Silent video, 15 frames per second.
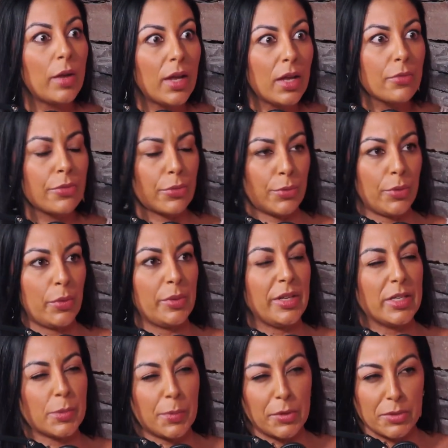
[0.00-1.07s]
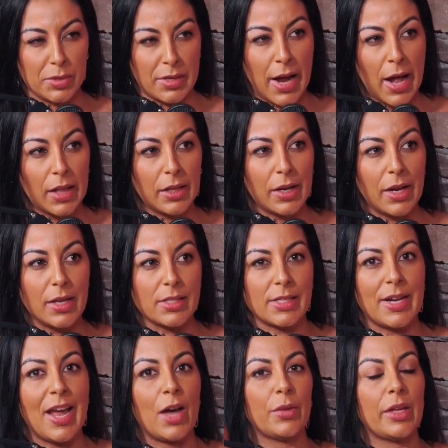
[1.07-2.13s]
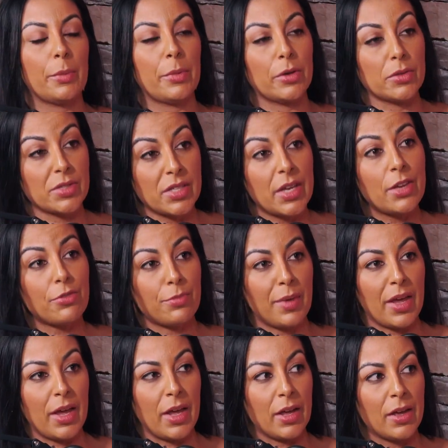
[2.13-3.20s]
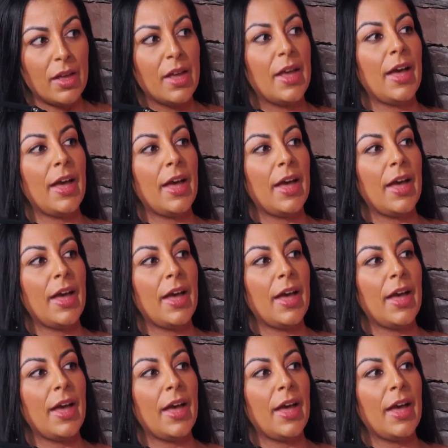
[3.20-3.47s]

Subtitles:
weave through these personalities and how they perceive me.